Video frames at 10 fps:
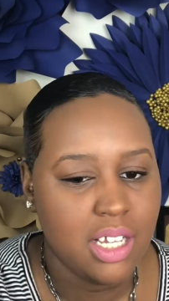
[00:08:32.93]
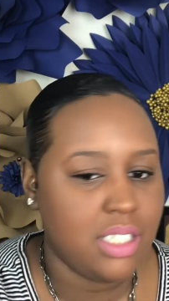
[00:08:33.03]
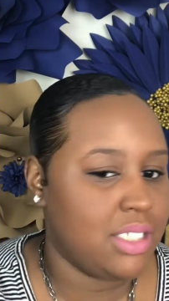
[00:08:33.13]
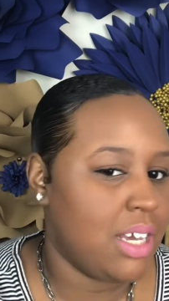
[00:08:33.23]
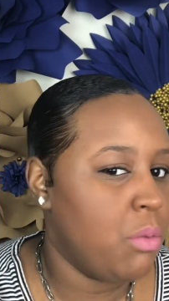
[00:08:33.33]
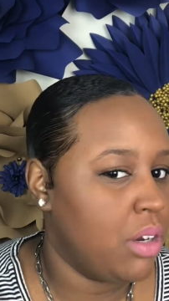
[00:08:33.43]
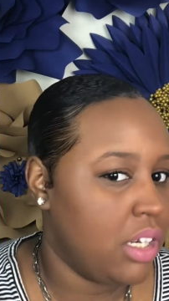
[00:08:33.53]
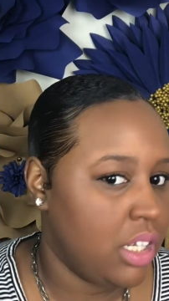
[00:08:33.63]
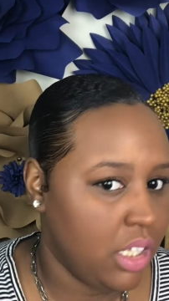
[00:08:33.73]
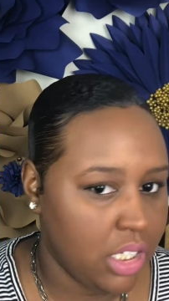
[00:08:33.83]
because I want
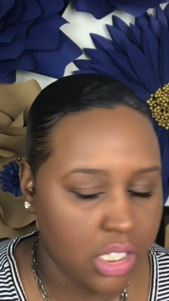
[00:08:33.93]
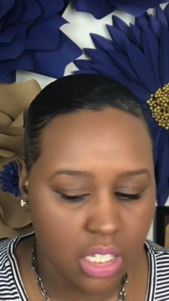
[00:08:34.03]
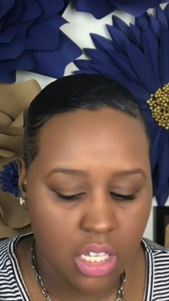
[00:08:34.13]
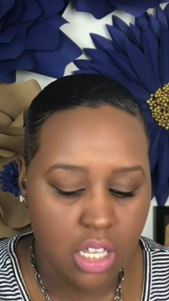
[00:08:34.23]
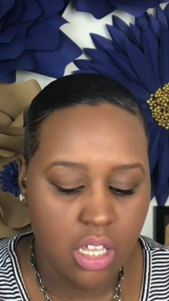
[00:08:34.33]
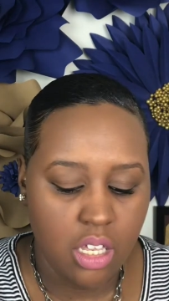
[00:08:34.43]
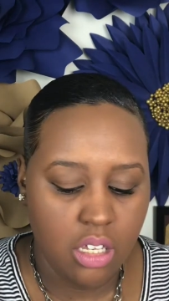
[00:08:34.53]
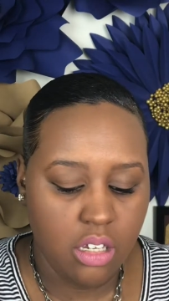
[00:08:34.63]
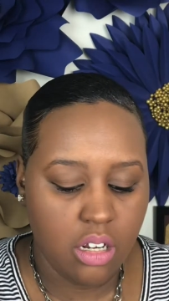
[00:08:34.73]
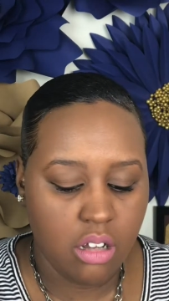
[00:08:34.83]
it to look,
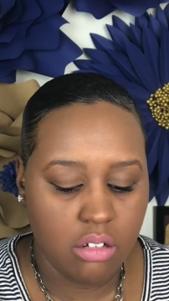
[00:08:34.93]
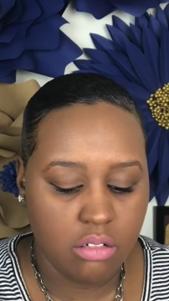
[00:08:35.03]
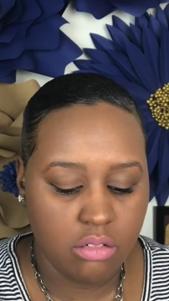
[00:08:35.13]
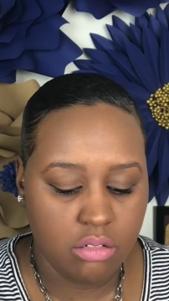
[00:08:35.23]
you know,